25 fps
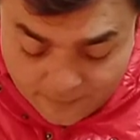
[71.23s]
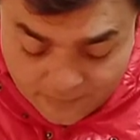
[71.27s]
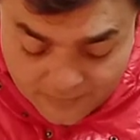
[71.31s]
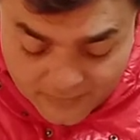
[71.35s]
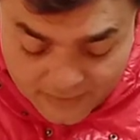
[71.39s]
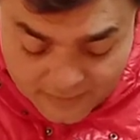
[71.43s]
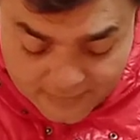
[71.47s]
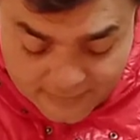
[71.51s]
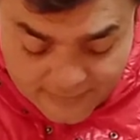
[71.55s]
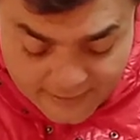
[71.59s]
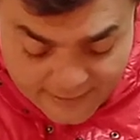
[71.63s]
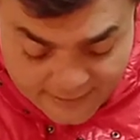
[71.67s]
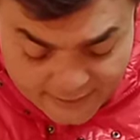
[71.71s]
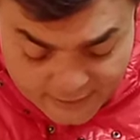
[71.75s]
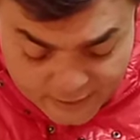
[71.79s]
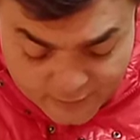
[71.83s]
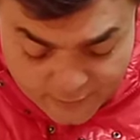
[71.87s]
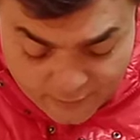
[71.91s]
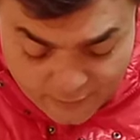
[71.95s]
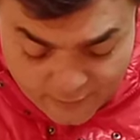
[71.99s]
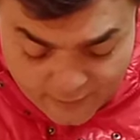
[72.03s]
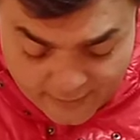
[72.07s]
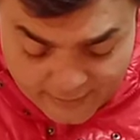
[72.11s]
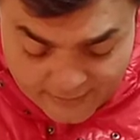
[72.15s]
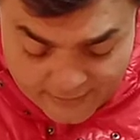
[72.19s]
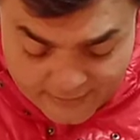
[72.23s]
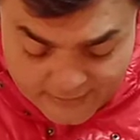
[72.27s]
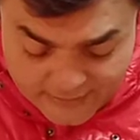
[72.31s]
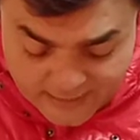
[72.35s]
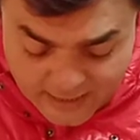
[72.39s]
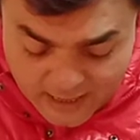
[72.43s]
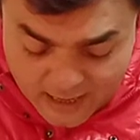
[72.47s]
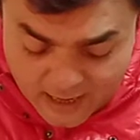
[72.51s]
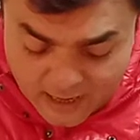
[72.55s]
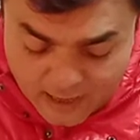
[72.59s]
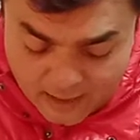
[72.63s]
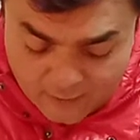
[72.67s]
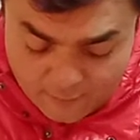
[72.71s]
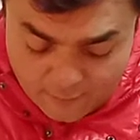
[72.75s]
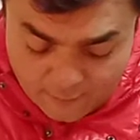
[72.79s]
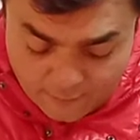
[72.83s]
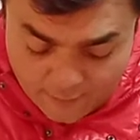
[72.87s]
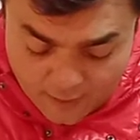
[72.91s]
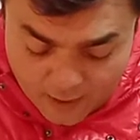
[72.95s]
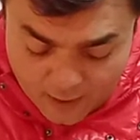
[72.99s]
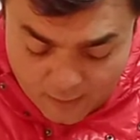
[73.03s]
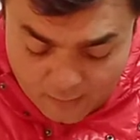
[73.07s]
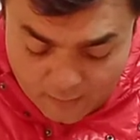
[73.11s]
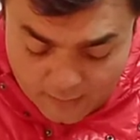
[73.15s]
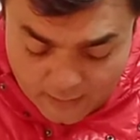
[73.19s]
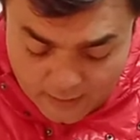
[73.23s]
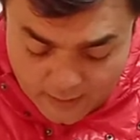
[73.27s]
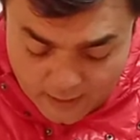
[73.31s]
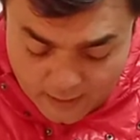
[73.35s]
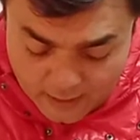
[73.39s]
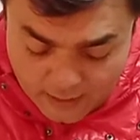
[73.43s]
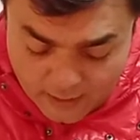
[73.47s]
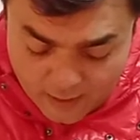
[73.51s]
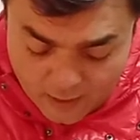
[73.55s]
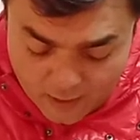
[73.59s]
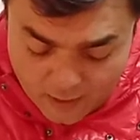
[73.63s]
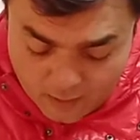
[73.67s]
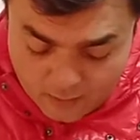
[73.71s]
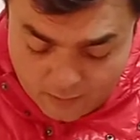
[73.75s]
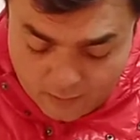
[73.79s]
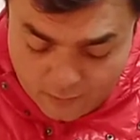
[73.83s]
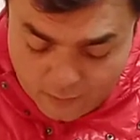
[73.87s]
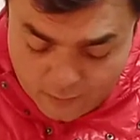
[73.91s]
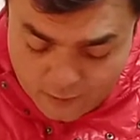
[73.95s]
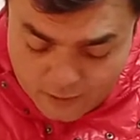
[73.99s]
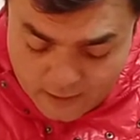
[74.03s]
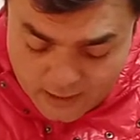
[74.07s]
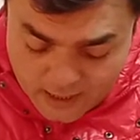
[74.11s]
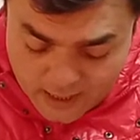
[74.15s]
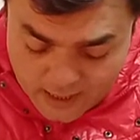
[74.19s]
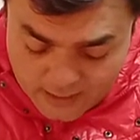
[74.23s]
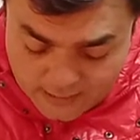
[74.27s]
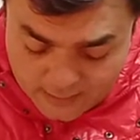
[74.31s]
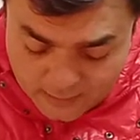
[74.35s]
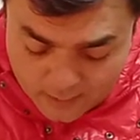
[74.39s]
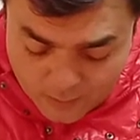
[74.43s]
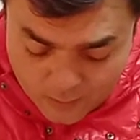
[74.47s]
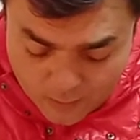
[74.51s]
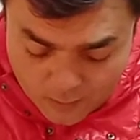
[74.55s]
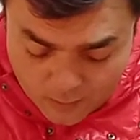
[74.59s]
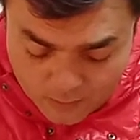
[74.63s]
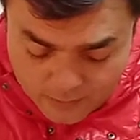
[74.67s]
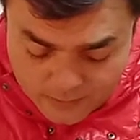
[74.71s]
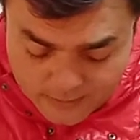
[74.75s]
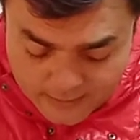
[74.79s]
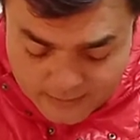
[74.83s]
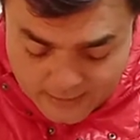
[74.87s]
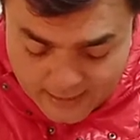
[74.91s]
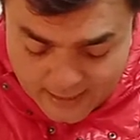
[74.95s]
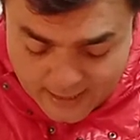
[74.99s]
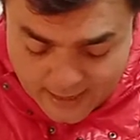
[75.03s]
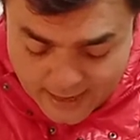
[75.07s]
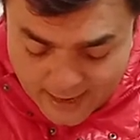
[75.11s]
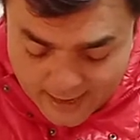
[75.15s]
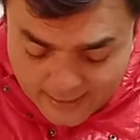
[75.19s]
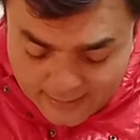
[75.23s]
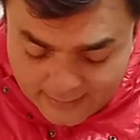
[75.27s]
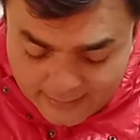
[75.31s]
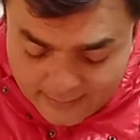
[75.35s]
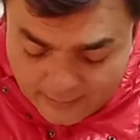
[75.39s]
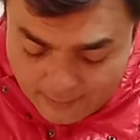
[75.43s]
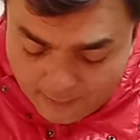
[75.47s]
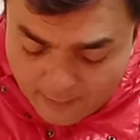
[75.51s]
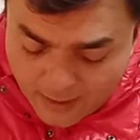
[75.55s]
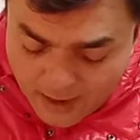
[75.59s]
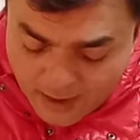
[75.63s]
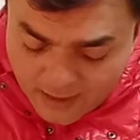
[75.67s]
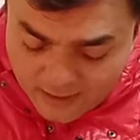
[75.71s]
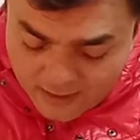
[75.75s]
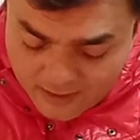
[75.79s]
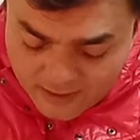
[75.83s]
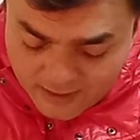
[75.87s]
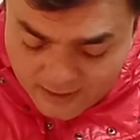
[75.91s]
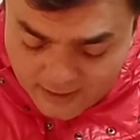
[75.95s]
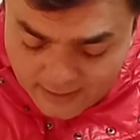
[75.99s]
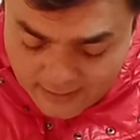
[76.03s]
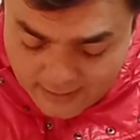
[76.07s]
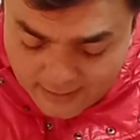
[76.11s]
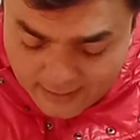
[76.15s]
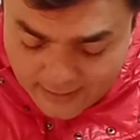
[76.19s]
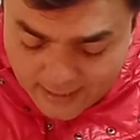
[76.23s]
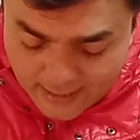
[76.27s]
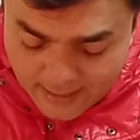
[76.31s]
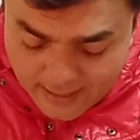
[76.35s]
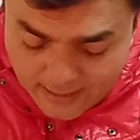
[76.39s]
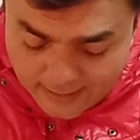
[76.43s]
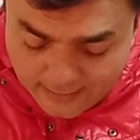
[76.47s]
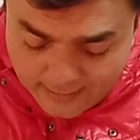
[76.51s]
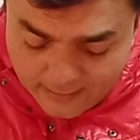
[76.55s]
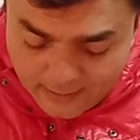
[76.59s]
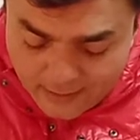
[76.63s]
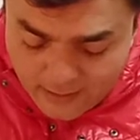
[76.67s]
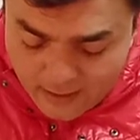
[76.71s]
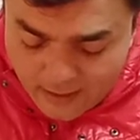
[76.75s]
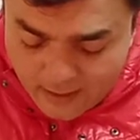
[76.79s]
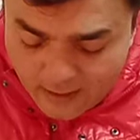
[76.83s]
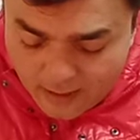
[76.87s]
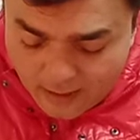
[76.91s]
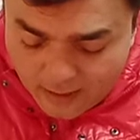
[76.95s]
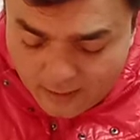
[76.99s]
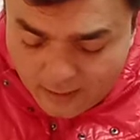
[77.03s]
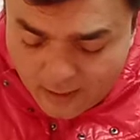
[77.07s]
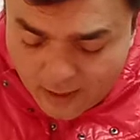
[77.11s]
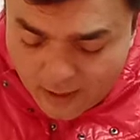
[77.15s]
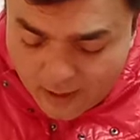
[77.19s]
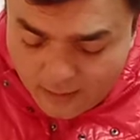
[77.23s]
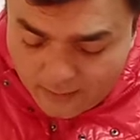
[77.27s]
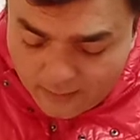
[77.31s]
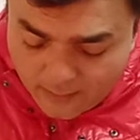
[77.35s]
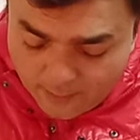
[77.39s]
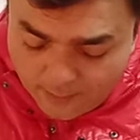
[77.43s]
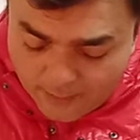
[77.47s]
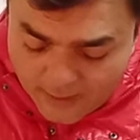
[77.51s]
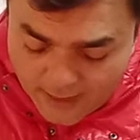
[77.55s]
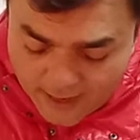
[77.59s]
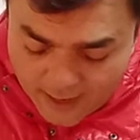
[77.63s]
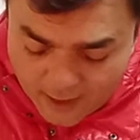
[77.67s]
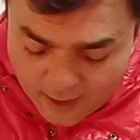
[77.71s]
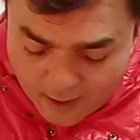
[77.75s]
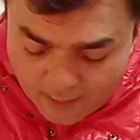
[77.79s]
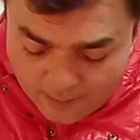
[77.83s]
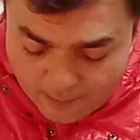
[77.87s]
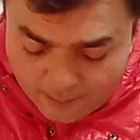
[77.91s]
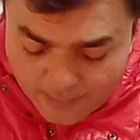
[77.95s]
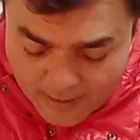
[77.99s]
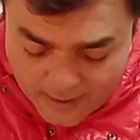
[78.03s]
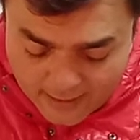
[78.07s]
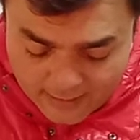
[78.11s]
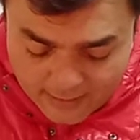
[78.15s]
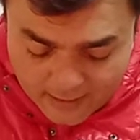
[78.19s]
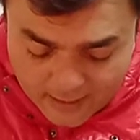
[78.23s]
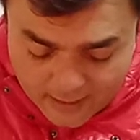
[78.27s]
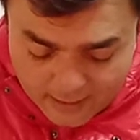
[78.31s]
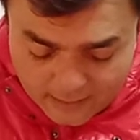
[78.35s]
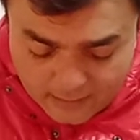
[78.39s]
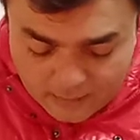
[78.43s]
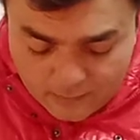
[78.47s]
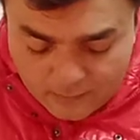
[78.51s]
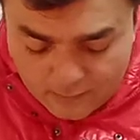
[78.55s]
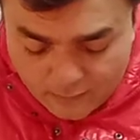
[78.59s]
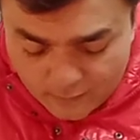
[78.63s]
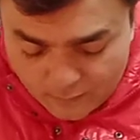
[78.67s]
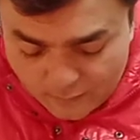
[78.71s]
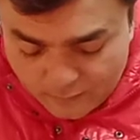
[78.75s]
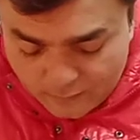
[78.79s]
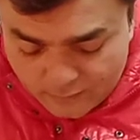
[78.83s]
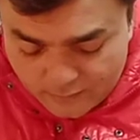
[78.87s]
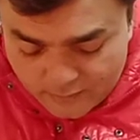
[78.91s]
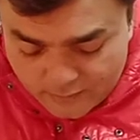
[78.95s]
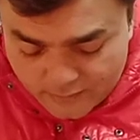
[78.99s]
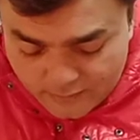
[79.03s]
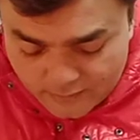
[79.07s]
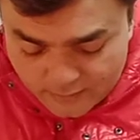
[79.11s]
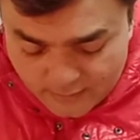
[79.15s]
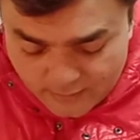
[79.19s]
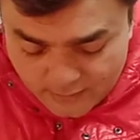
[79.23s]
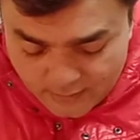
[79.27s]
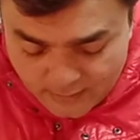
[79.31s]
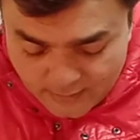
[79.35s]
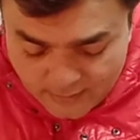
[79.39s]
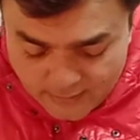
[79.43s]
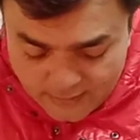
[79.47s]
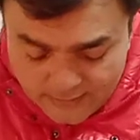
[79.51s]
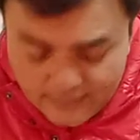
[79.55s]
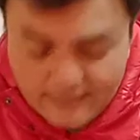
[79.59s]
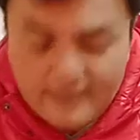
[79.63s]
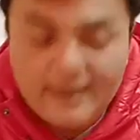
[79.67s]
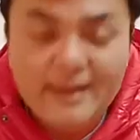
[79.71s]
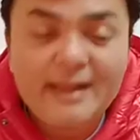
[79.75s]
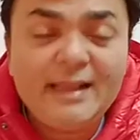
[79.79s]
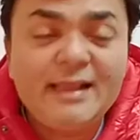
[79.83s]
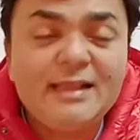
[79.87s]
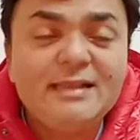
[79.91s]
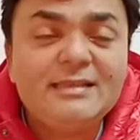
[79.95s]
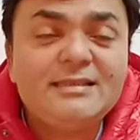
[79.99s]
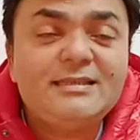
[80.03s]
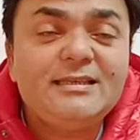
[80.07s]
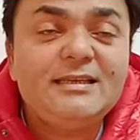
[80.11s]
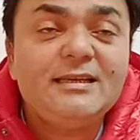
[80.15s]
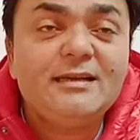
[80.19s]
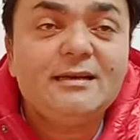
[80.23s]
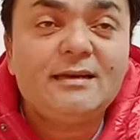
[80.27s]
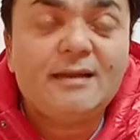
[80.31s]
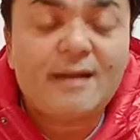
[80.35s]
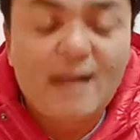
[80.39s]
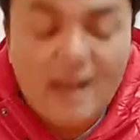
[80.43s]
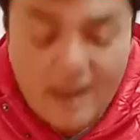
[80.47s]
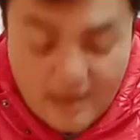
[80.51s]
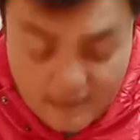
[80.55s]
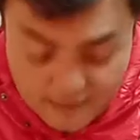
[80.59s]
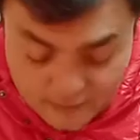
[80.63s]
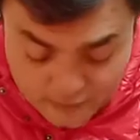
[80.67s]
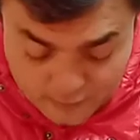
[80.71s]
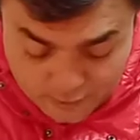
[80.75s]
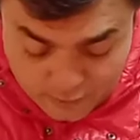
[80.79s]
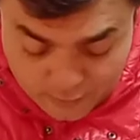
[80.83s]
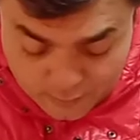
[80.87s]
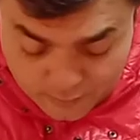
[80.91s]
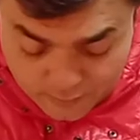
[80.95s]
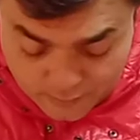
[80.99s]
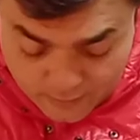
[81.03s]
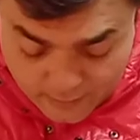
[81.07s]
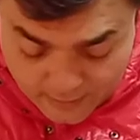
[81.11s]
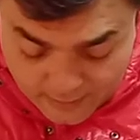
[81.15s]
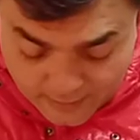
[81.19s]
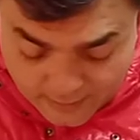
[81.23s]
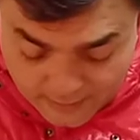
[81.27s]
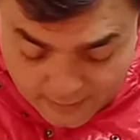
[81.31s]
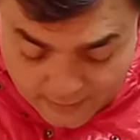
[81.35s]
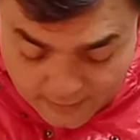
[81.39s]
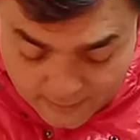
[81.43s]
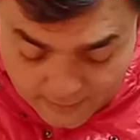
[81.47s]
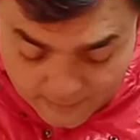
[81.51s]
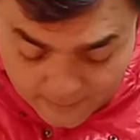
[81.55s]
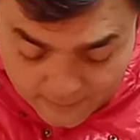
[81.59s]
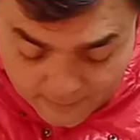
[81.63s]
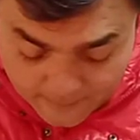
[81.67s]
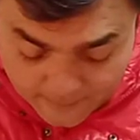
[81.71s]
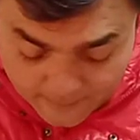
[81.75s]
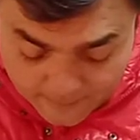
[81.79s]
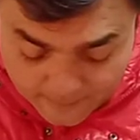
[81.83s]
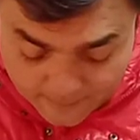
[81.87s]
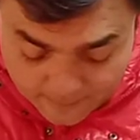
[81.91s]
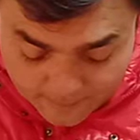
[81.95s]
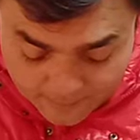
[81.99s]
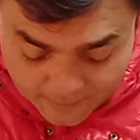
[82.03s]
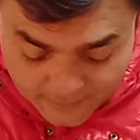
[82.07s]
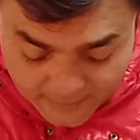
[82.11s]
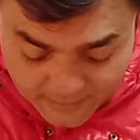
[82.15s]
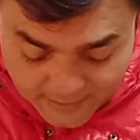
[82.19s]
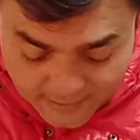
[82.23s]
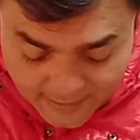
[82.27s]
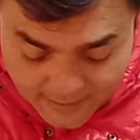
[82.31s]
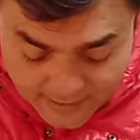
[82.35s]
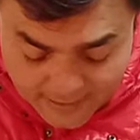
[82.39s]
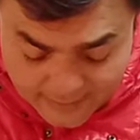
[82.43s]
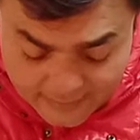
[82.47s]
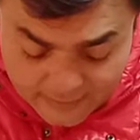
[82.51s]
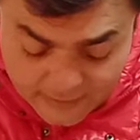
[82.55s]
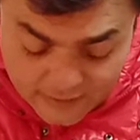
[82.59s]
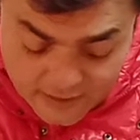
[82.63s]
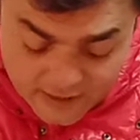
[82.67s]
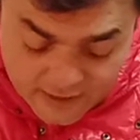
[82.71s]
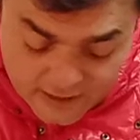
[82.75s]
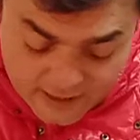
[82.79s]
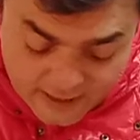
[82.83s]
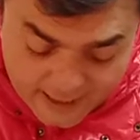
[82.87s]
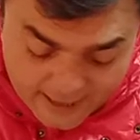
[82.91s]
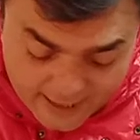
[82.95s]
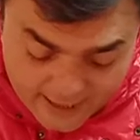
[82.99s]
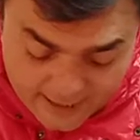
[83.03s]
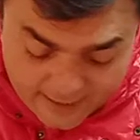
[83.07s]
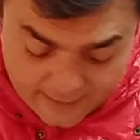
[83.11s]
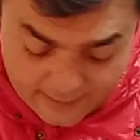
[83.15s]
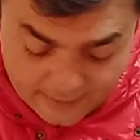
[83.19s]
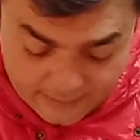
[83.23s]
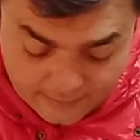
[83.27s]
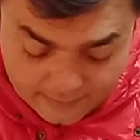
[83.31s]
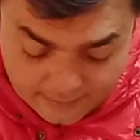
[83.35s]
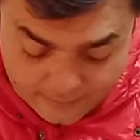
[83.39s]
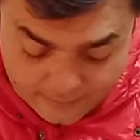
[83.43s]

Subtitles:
These forests are found along Gujarat coast and in the marshy land along the Bay of Bengal coast. Trees here are Sundri and Cher.